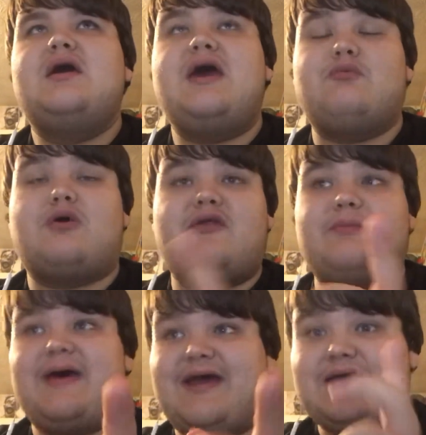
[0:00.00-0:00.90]
and one of
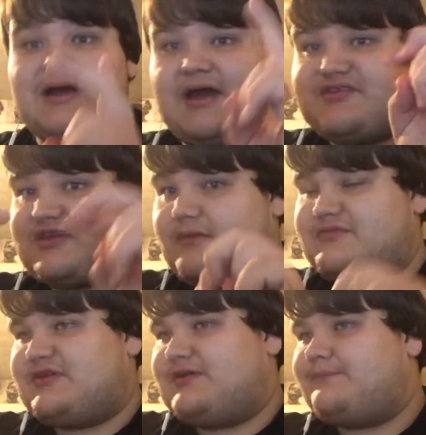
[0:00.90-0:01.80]
the bad guys
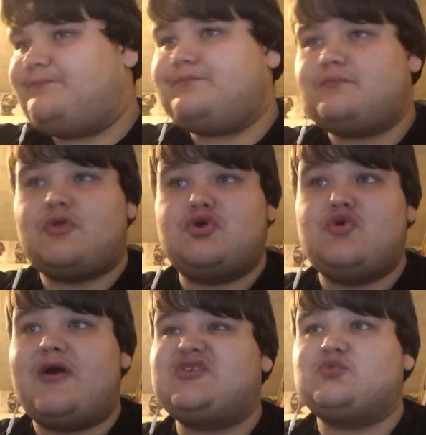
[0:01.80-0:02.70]
comes in,
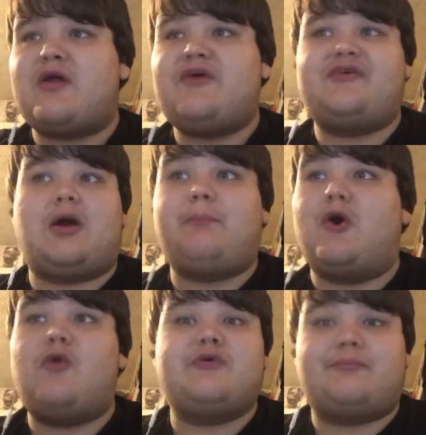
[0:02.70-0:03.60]
who I swear looks like a
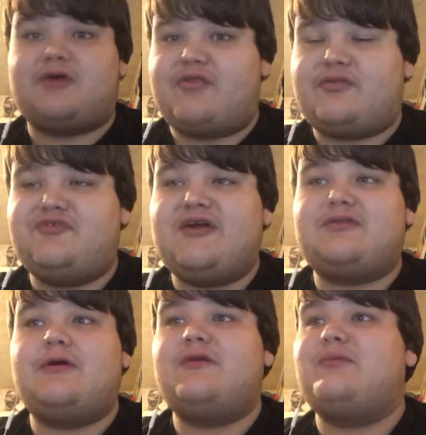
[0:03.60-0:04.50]
Baldwin brother, looks like
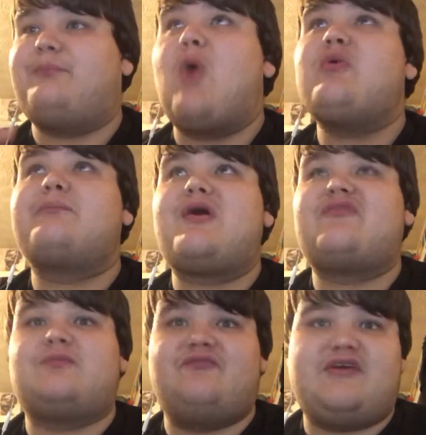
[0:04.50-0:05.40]
the Baldwin brother
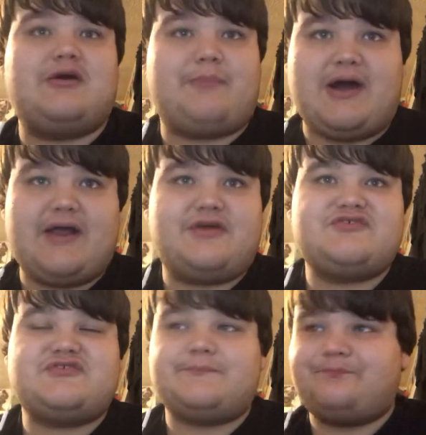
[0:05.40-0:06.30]
from
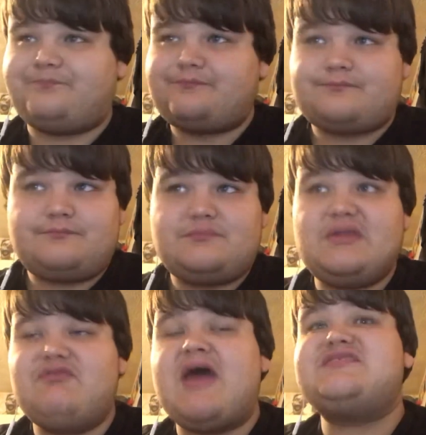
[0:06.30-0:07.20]
Vampires.
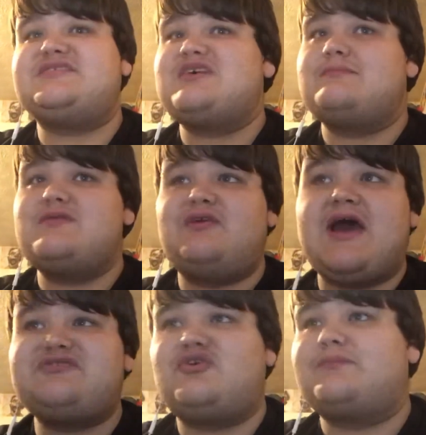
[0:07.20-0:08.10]
If you guys have seen that movie, you
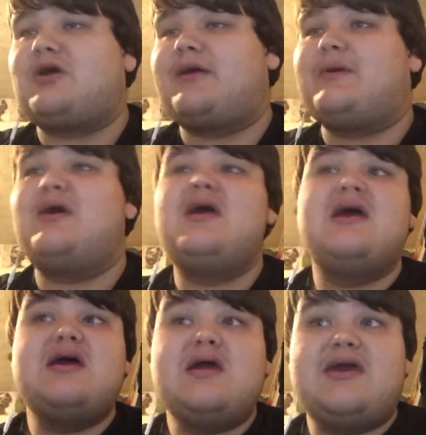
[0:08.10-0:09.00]
guys know what I'm talking about.
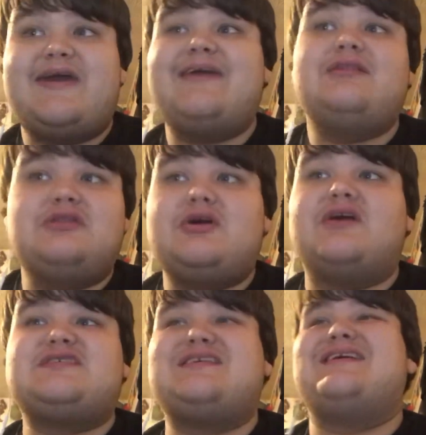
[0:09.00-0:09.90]
He
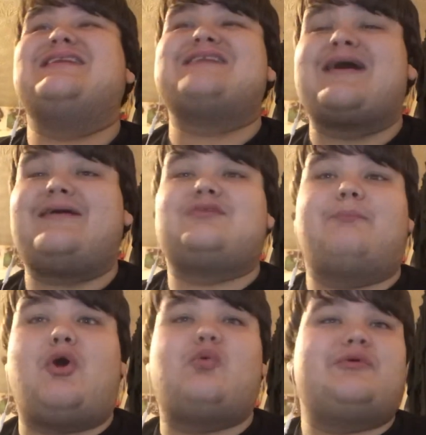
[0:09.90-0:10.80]
looks exactly like the
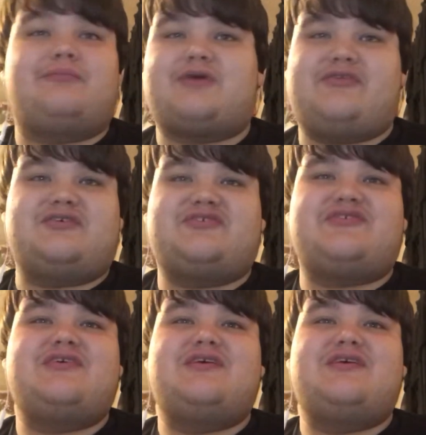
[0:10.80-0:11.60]
Baldwin brothers.